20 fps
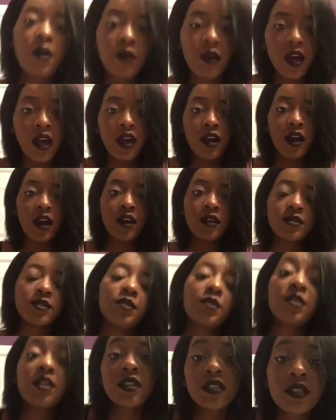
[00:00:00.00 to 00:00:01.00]
Okay guys,
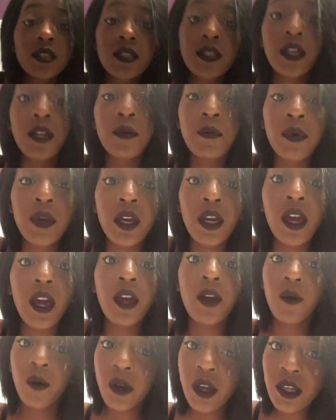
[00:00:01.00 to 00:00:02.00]
so this is gonna be
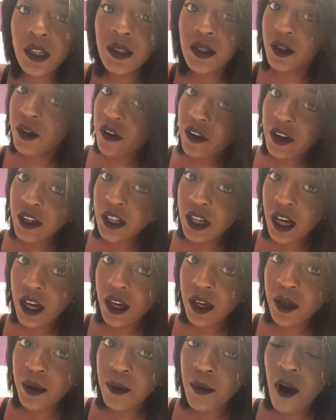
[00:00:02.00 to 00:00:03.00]
a quick story
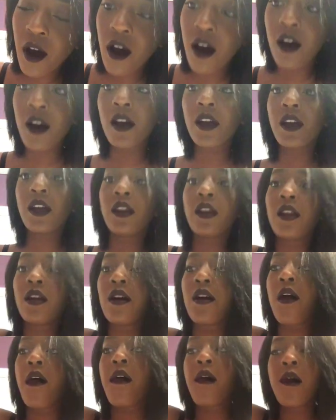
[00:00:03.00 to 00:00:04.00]
time
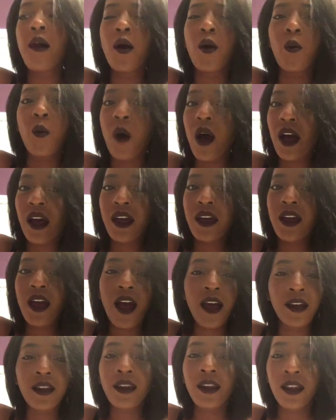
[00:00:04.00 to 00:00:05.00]
on why
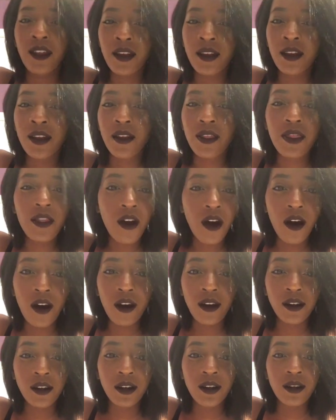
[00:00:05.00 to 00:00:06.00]
I needed a
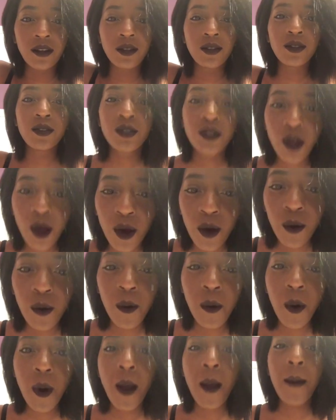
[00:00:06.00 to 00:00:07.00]
thong
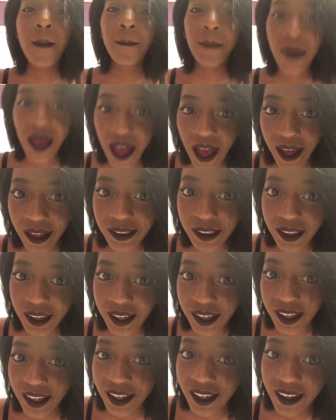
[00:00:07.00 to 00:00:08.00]
so
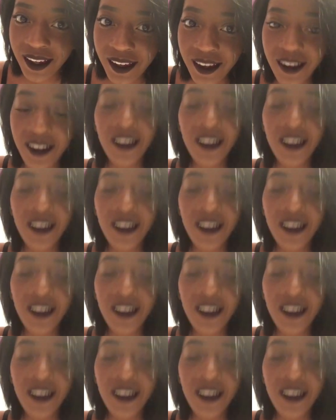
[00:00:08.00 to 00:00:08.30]
badly.